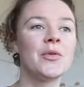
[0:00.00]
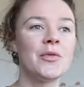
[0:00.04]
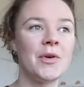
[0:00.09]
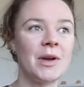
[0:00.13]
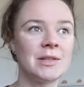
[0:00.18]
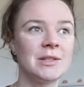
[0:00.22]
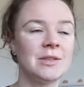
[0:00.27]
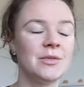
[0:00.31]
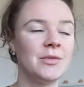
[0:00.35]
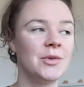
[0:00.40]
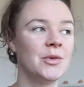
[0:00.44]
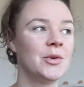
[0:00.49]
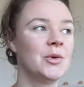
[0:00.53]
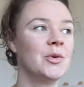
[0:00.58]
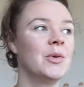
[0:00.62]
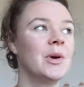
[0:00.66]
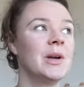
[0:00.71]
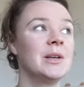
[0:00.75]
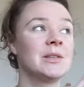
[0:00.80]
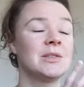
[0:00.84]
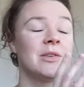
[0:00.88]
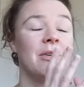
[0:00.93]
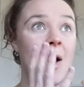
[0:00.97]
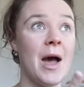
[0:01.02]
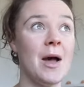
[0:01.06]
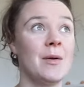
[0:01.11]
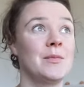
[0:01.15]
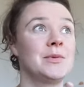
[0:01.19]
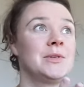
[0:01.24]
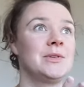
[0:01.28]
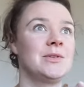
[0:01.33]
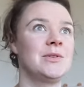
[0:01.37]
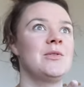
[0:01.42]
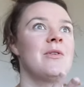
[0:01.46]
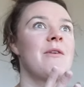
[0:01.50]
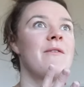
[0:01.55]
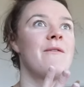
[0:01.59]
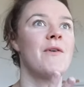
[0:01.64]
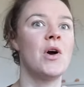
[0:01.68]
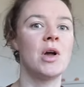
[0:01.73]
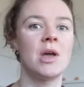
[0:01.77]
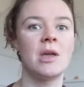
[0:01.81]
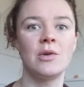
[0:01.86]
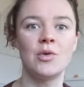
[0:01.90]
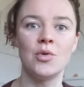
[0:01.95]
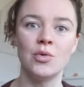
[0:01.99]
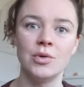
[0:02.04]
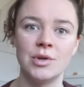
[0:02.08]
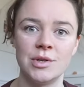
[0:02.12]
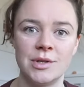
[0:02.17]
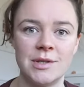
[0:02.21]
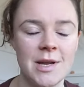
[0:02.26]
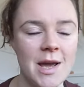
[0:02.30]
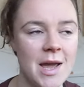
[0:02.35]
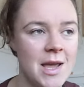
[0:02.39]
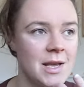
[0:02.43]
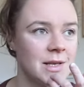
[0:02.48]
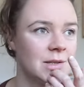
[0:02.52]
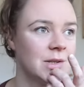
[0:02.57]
festival. It's absolutely fucking gorgeous day.